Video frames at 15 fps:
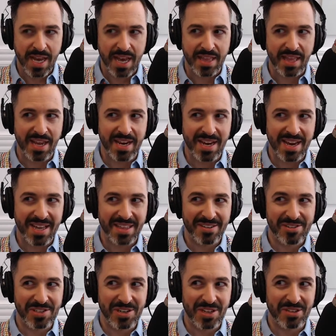And then
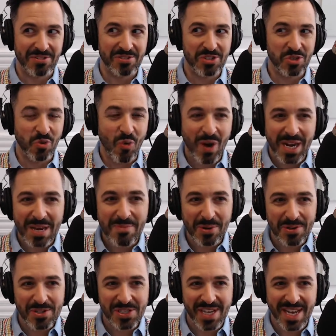there's another
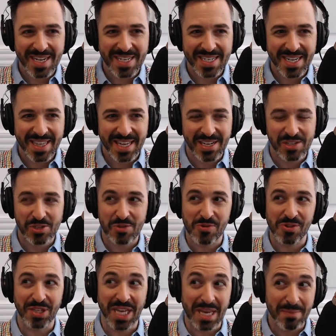20% that is Google